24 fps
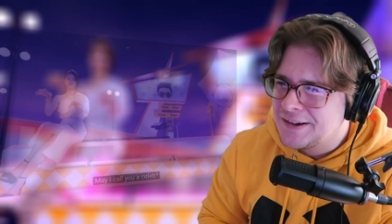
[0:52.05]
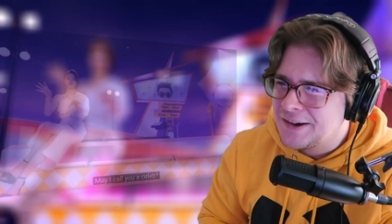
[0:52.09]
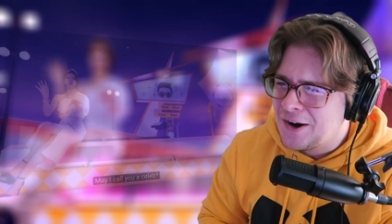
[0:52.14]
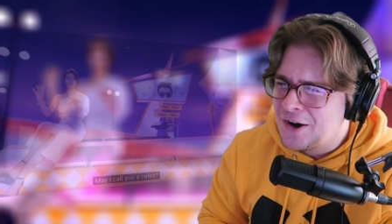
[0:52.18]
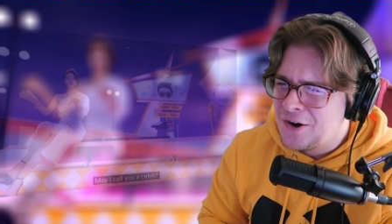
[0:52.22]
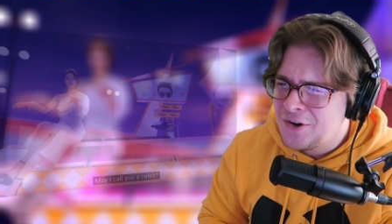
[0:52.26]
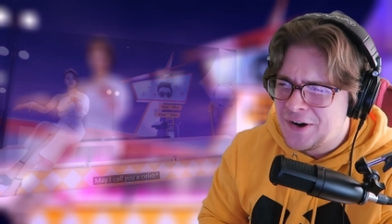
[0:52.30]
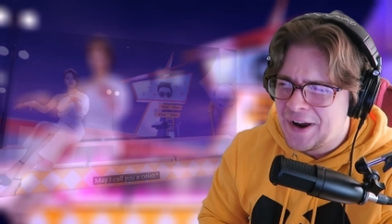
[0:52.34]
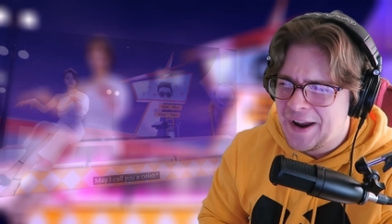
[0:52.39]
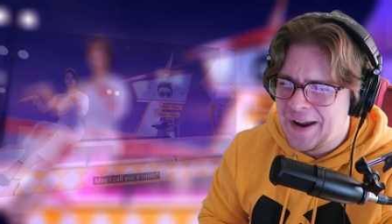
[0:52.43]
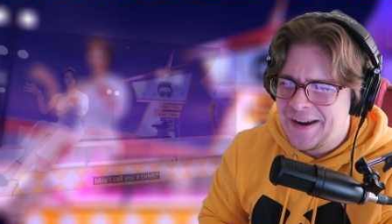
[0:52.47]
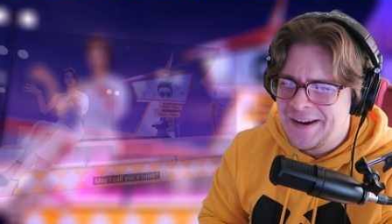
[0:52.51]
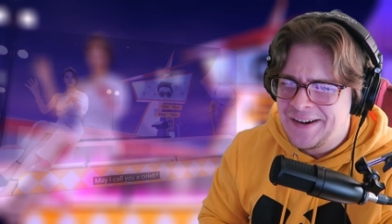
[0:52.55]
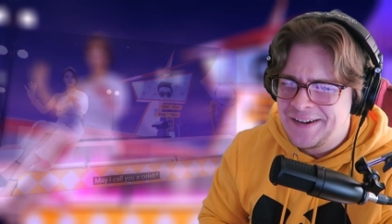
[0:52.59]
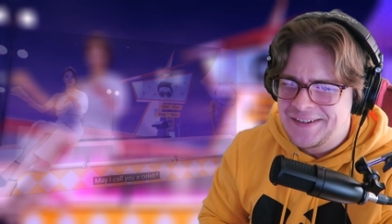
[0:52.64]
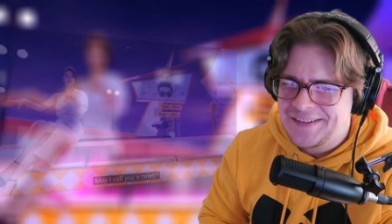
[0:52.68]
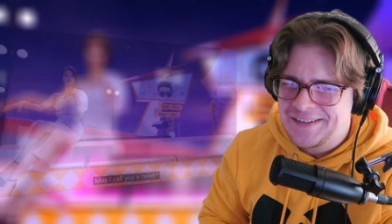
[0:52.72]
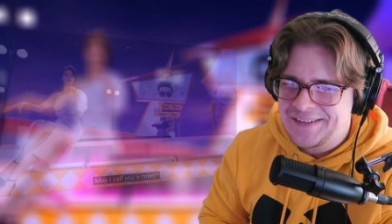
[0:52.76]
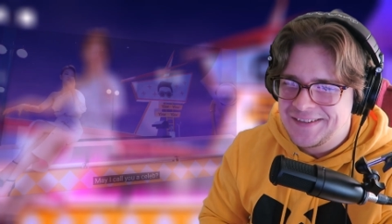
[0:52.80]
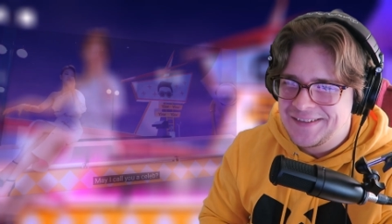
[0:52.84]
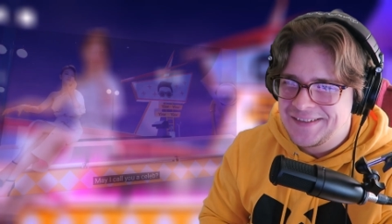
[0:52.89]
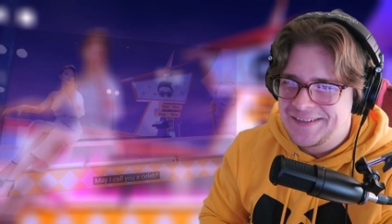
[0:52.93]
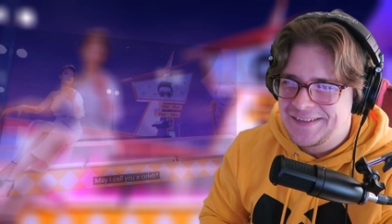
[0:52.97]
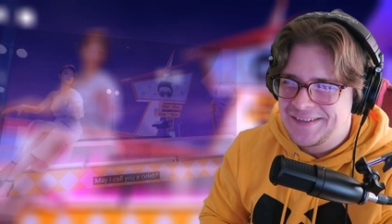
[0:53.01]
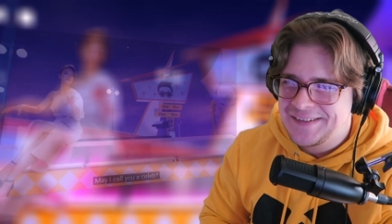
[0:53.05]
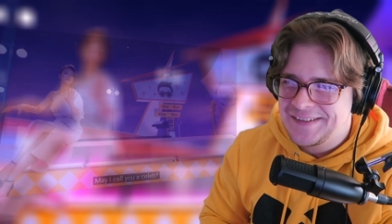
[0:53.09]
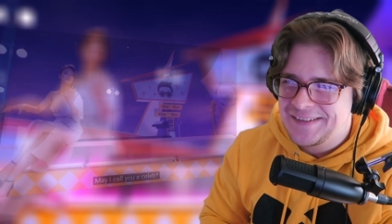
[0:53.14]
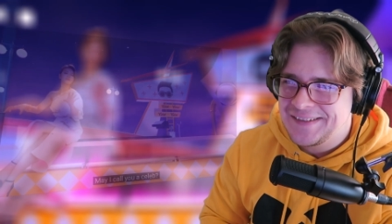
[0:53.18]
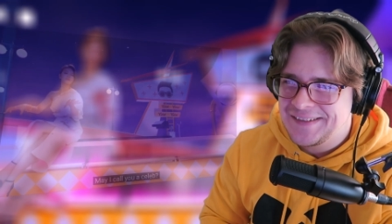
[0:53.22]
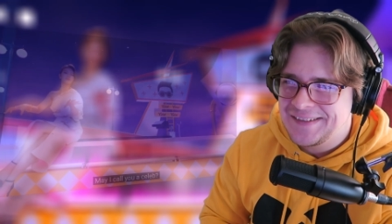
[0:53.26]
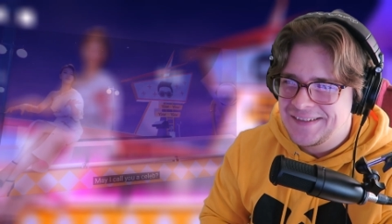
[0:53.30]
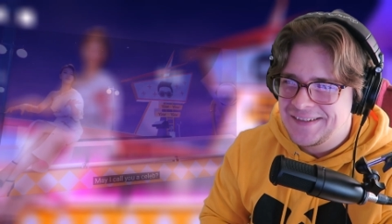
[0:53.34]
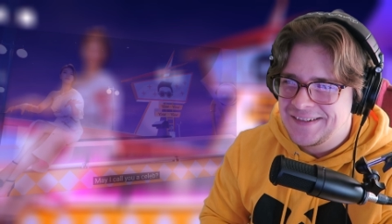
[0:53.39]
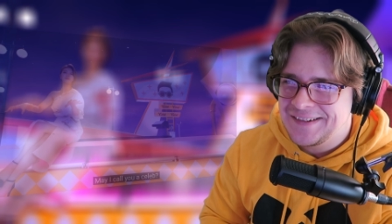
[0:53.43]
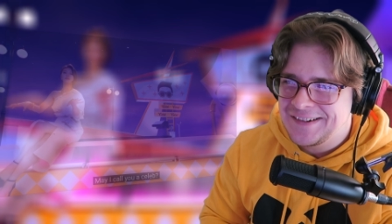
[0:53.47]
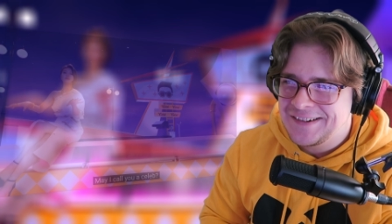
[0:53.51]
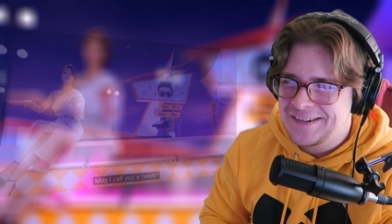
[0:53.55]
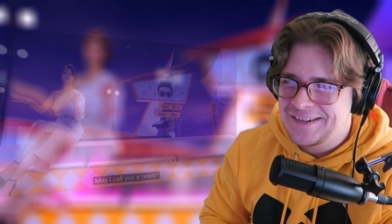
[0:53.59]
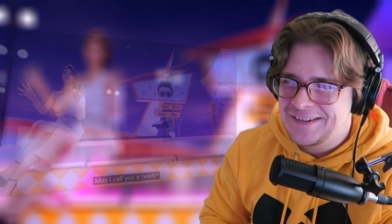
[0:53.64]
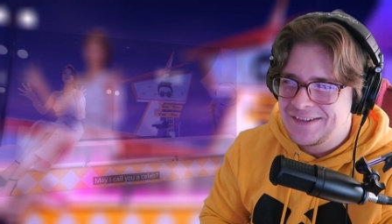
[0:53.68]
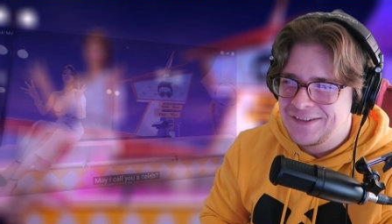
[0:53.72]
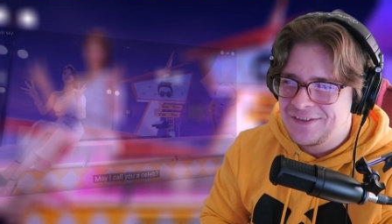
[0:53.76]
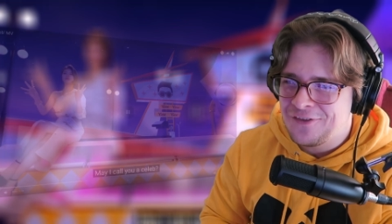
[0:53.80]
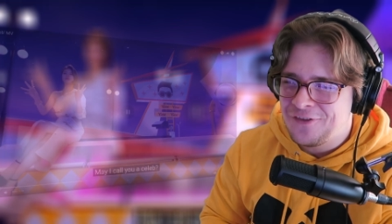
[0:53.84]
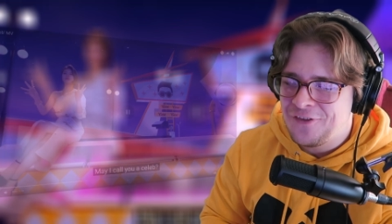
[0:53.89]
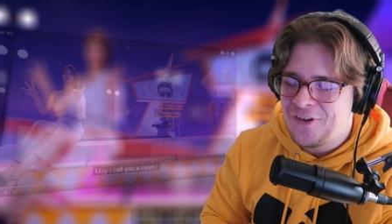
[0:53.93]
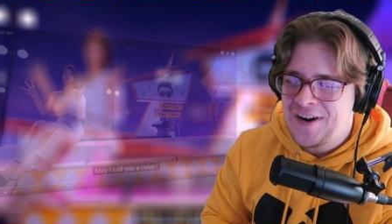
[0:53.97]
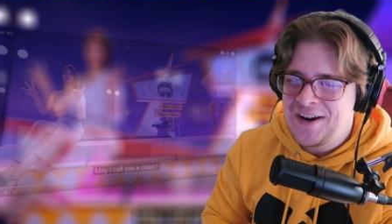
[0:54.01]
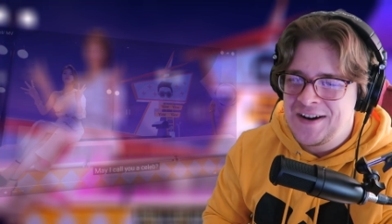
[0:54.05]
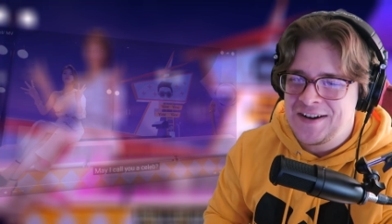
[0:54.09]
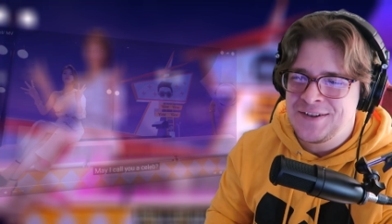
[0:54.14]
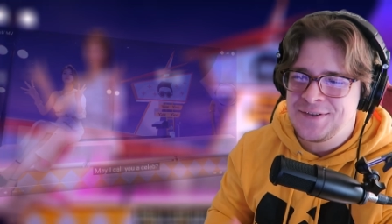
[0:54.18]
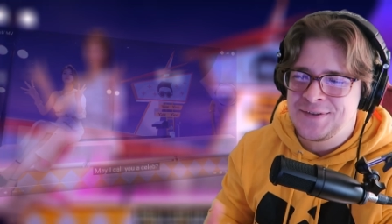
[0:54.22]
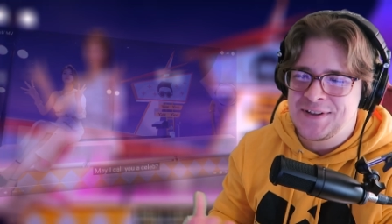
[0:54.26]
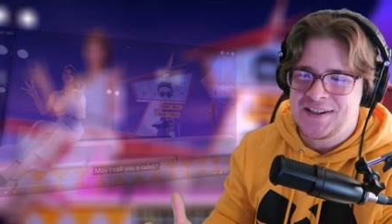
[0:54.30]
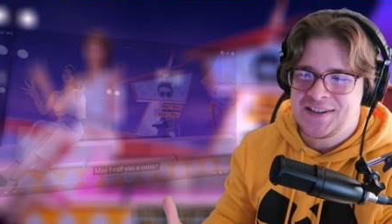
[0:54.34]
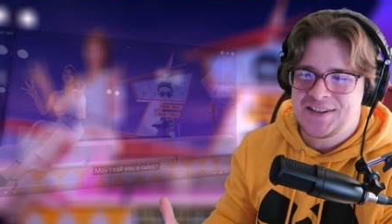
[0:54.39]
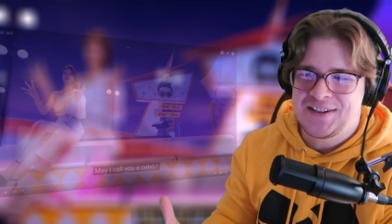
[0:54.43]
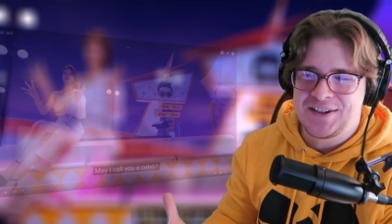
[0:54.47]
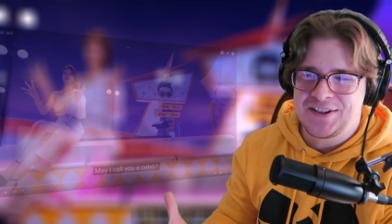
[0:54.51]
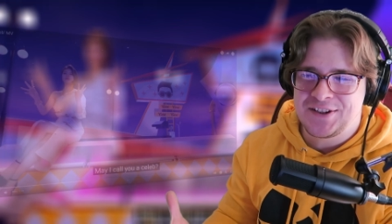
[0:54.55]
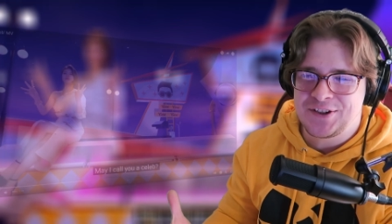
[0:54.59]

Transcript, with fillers: Okay. Very interesting.